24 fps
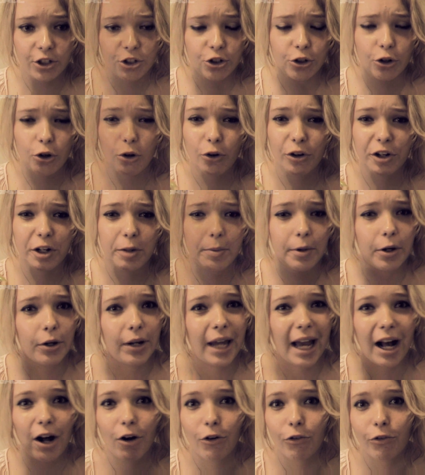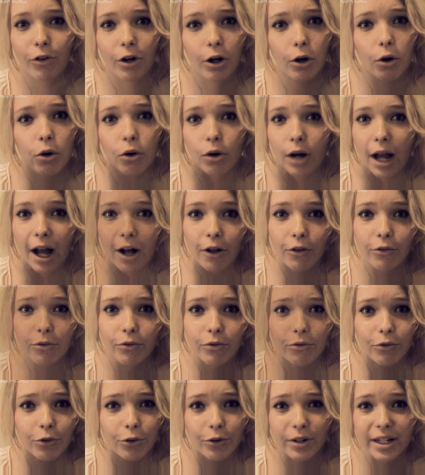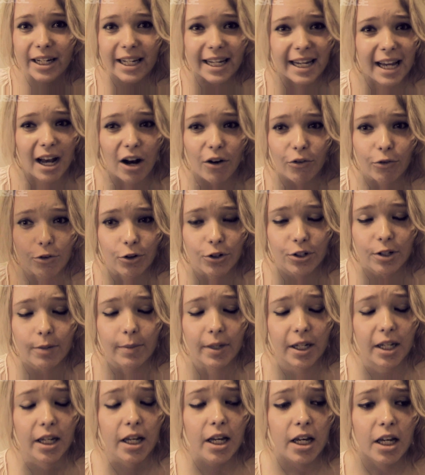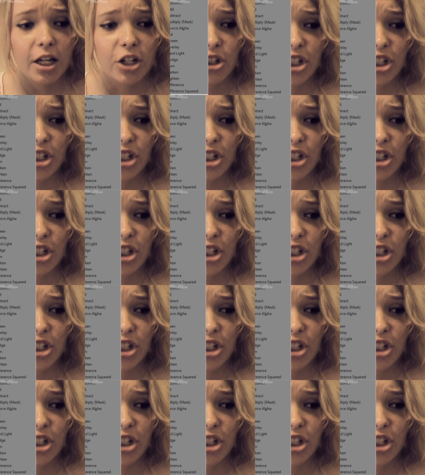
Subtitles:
It should already be on alpha or 3D alpha or something.